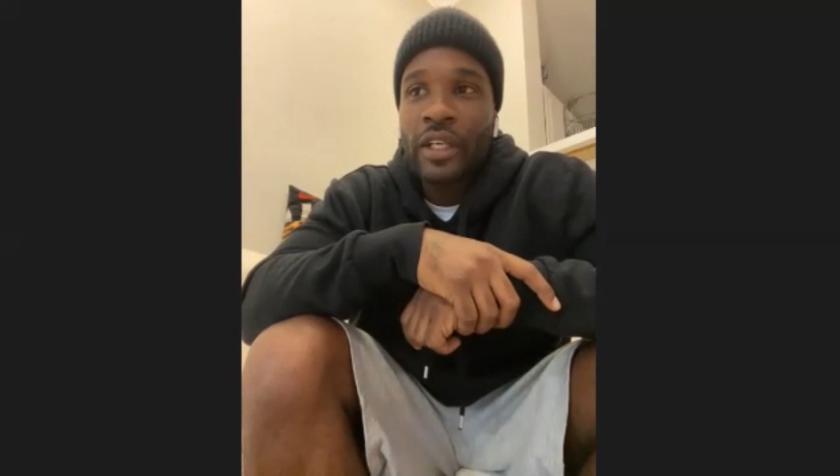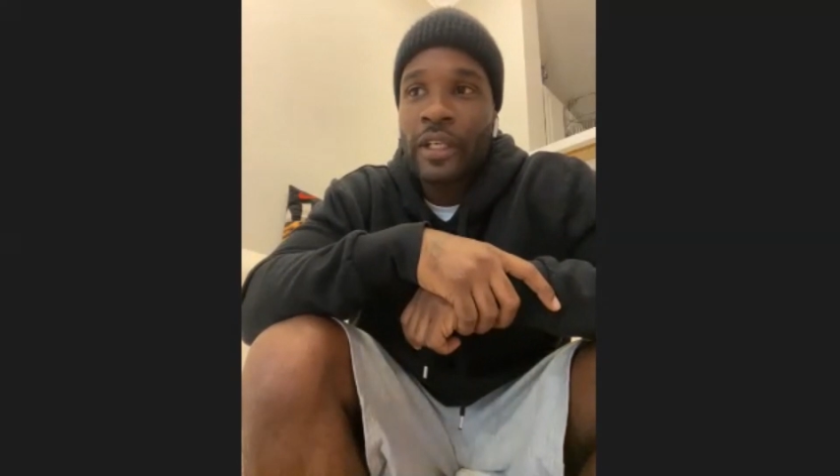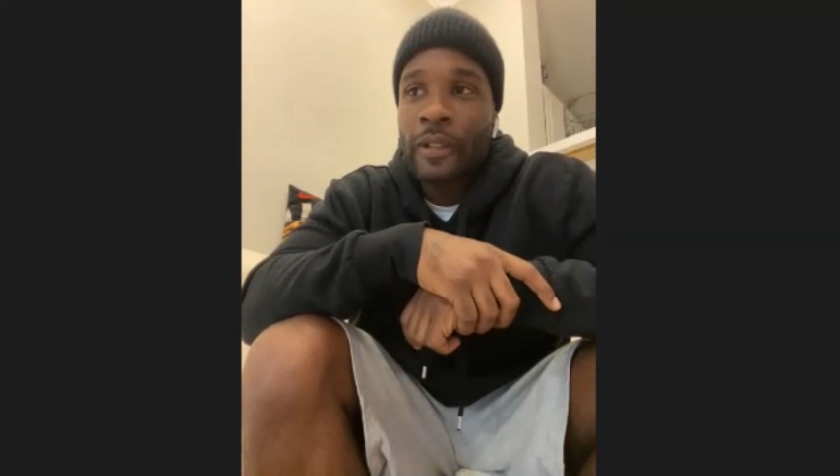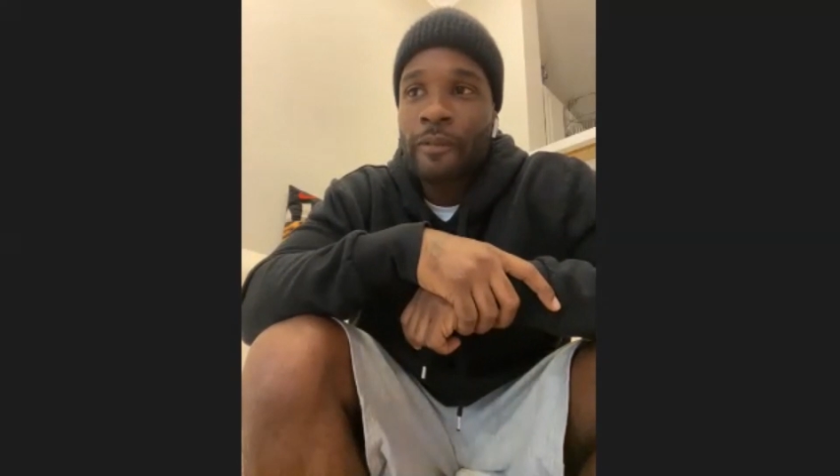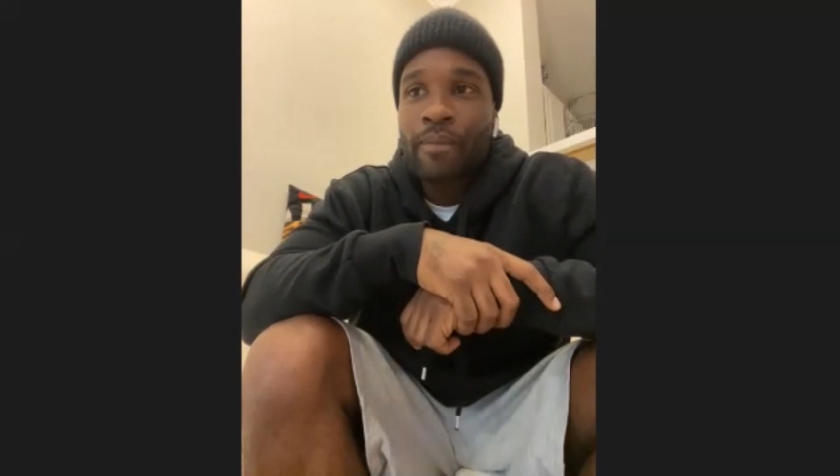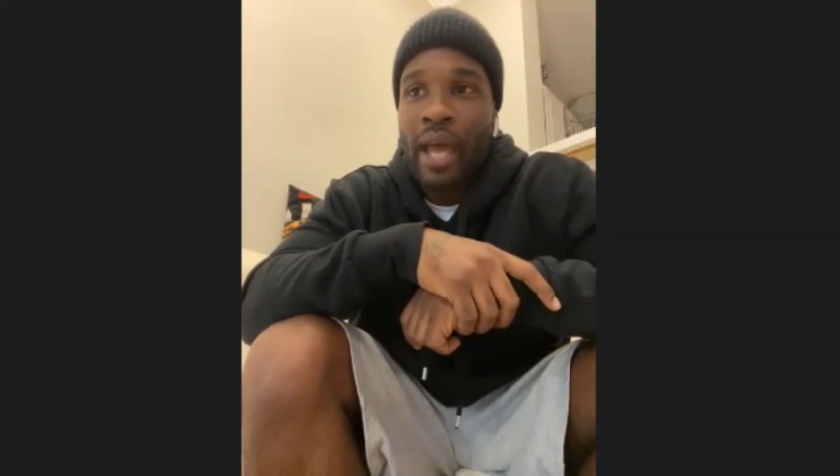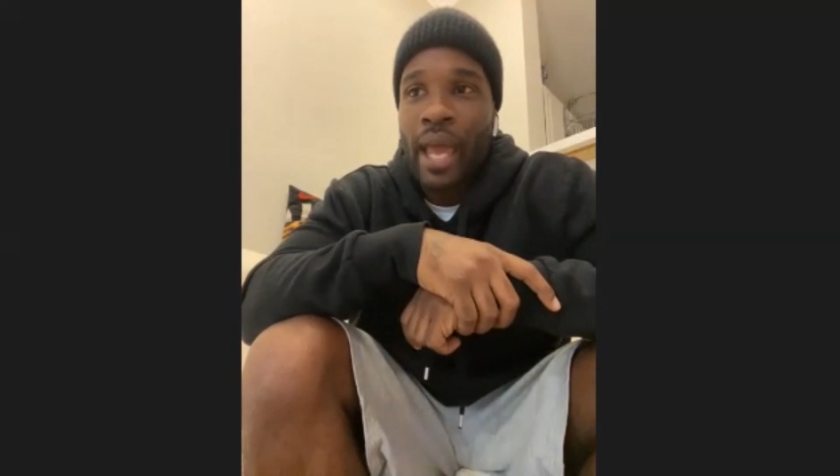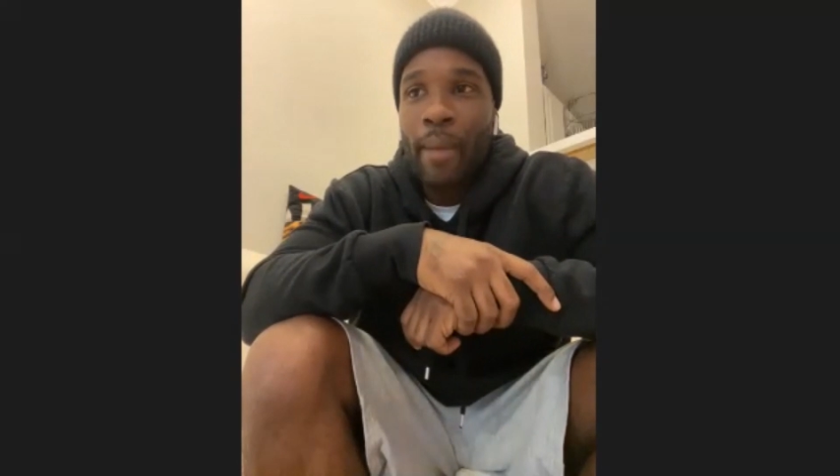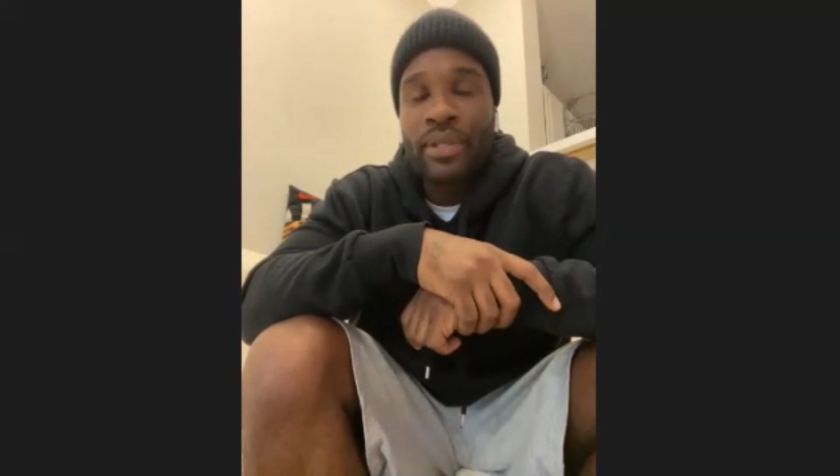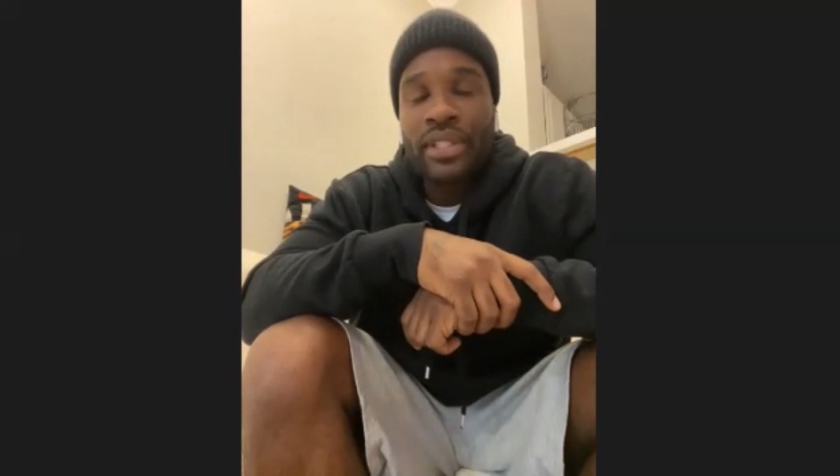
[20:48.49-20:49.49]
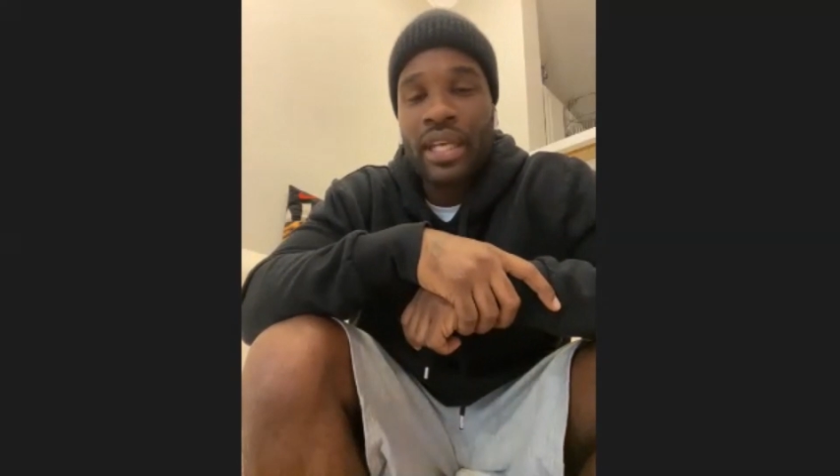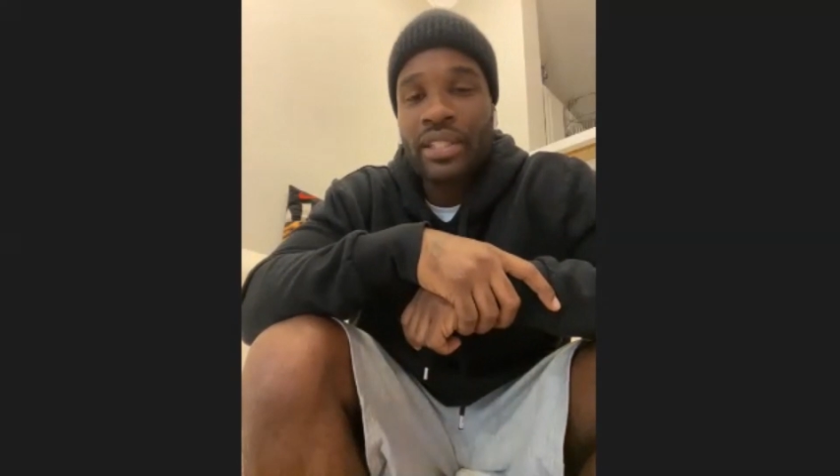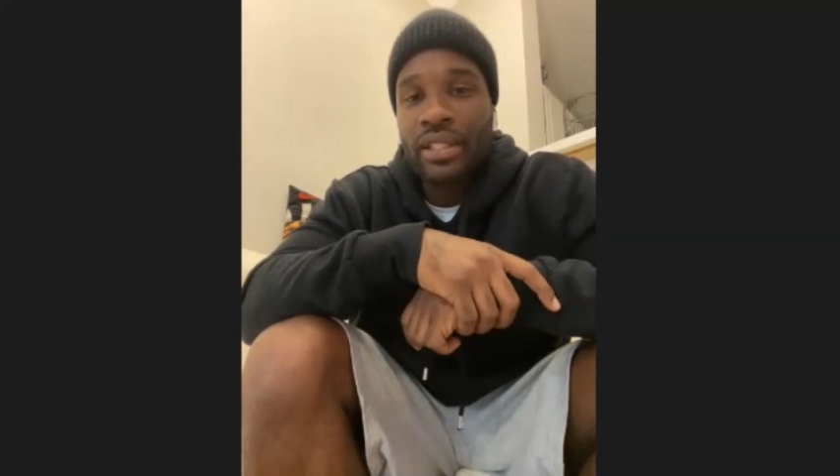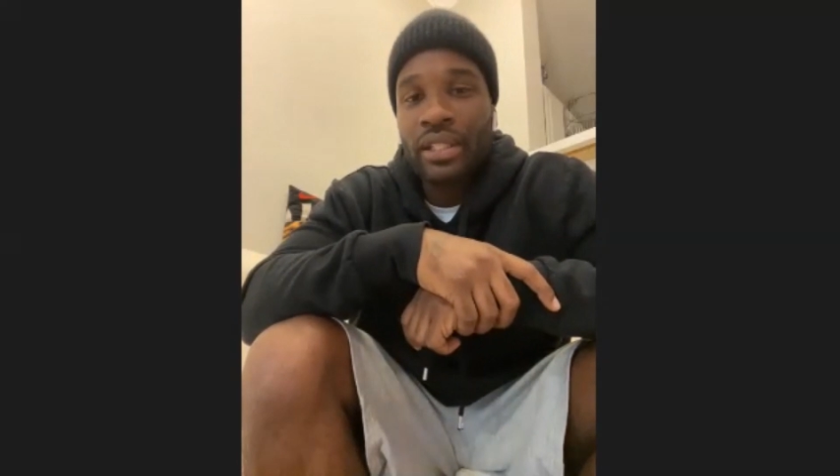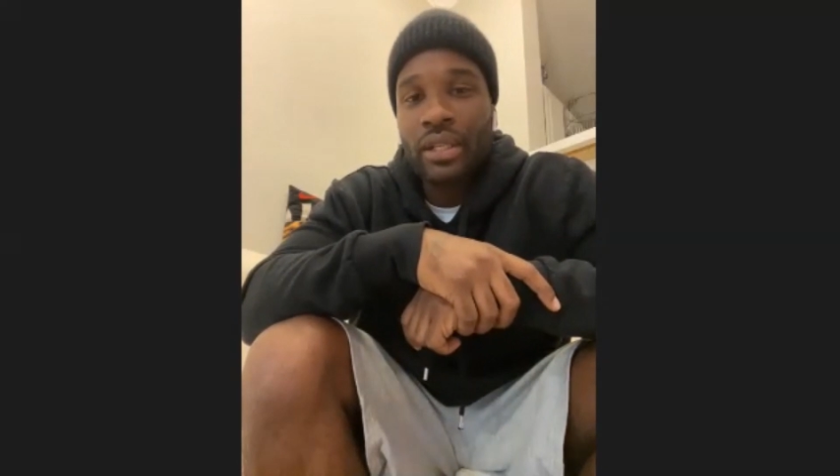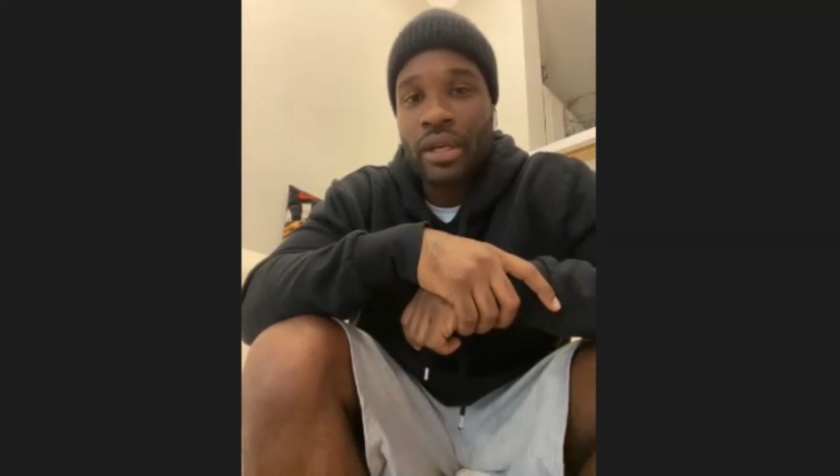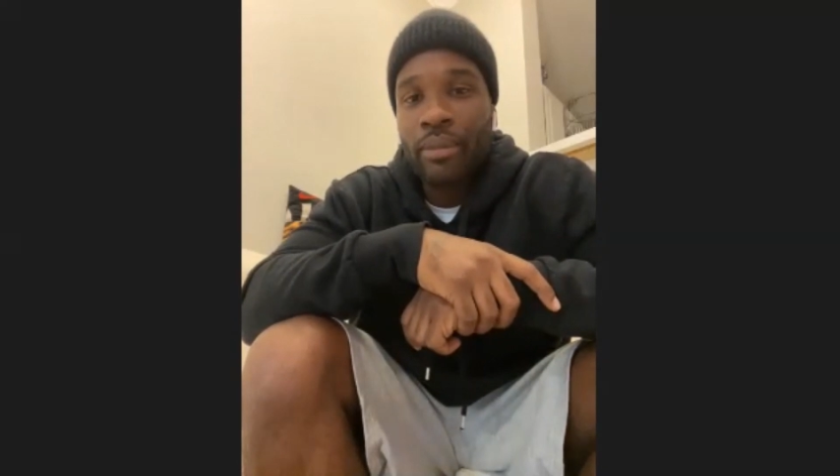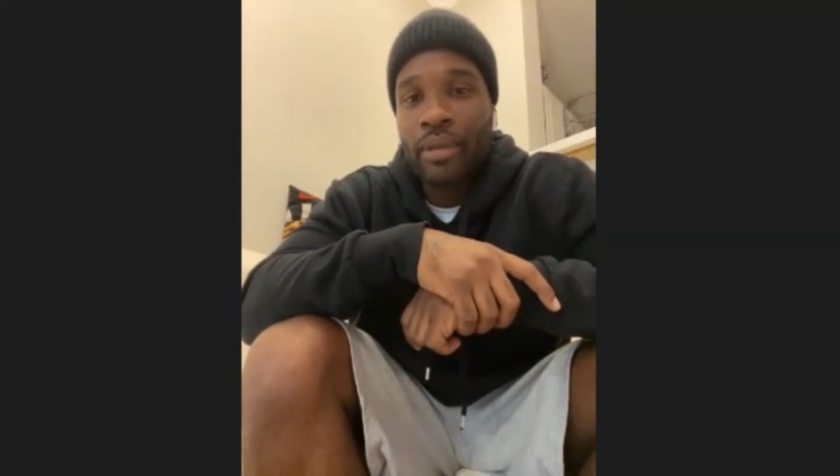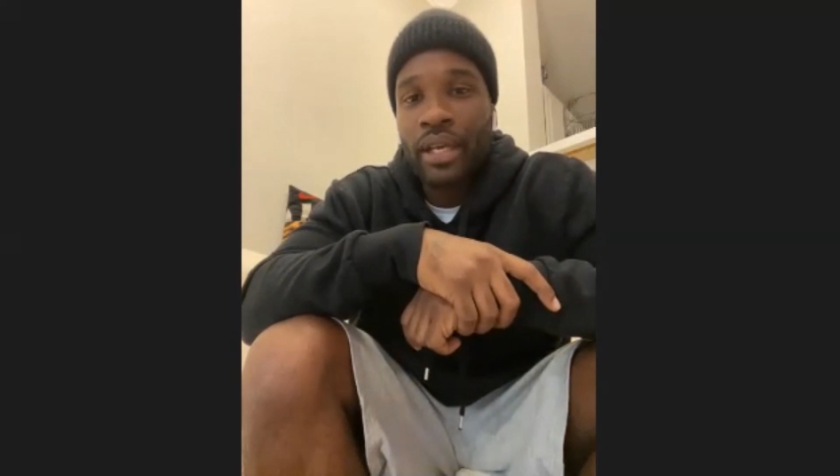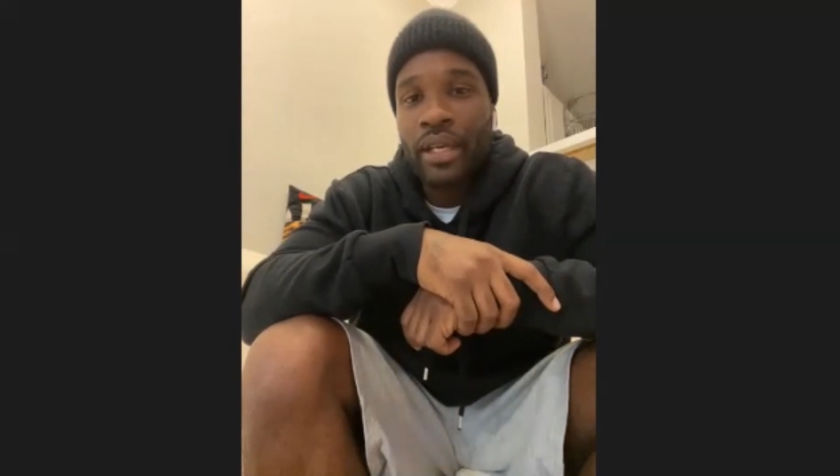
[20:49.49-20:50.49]
I had protection in
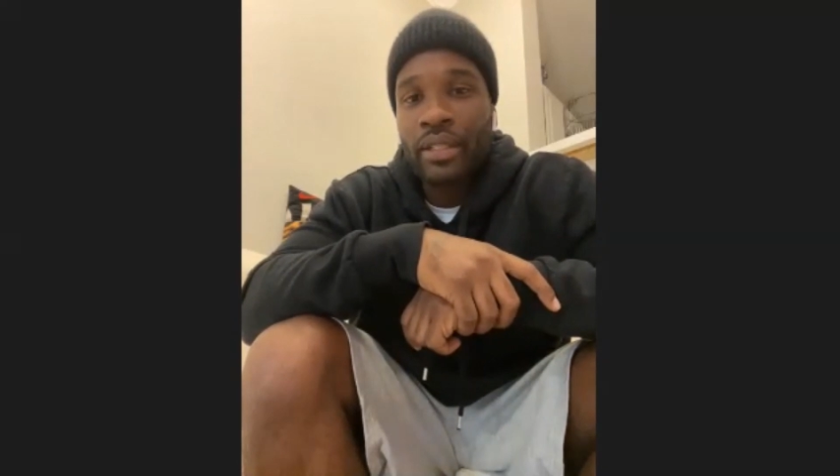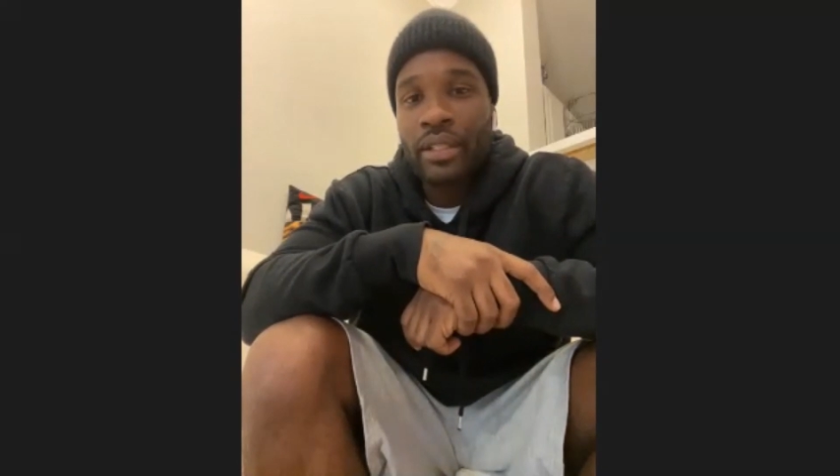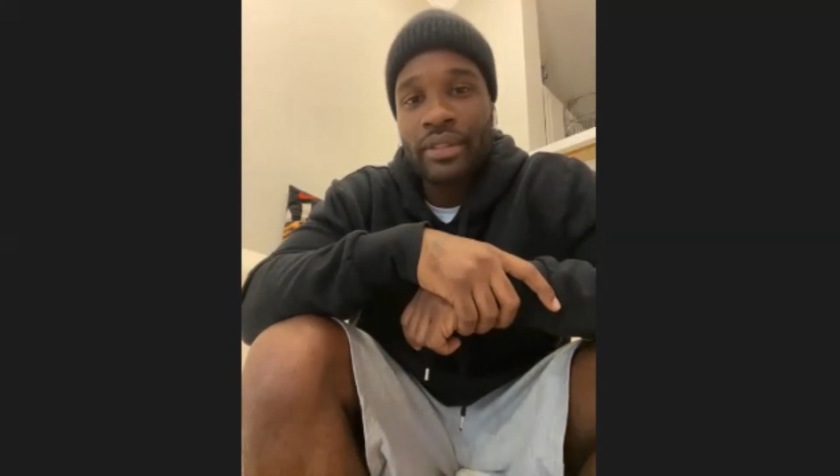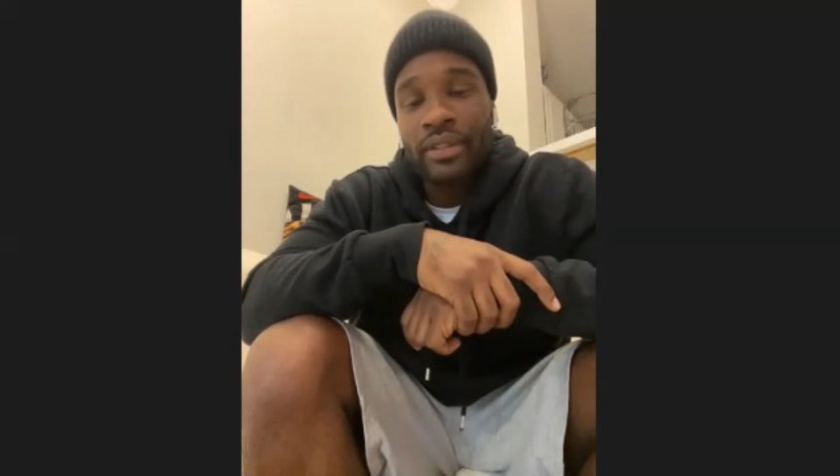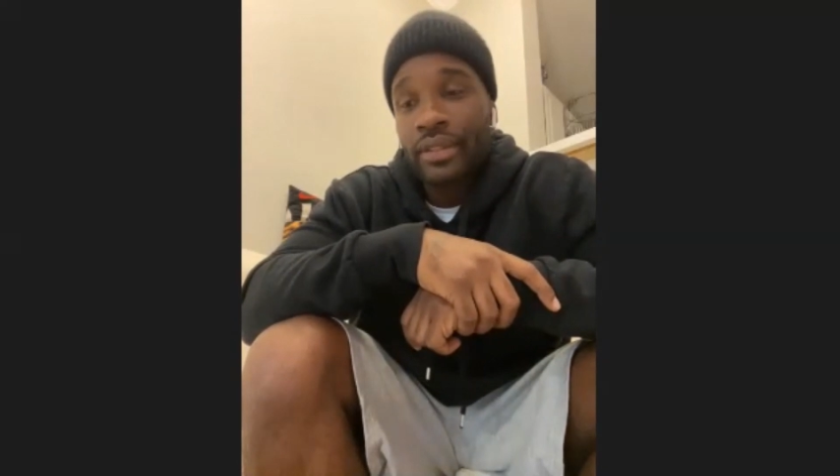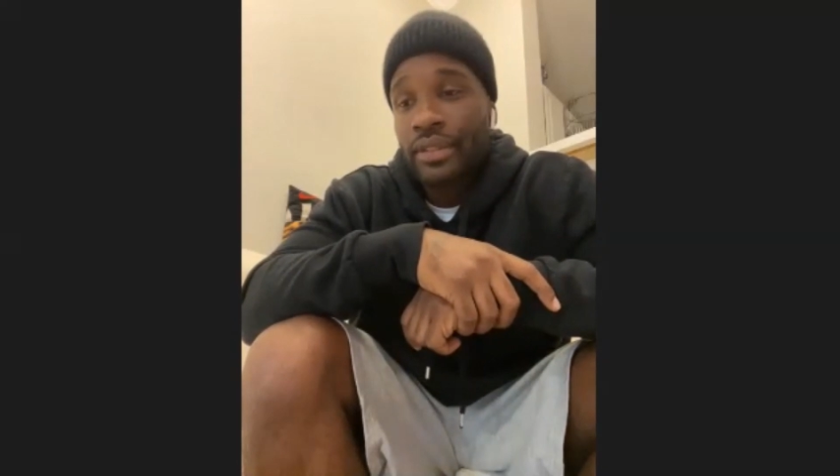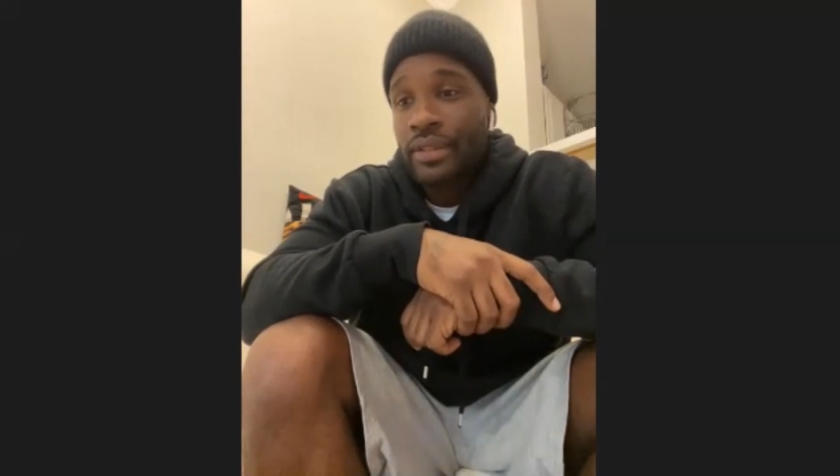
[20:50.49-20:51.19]
there, man, and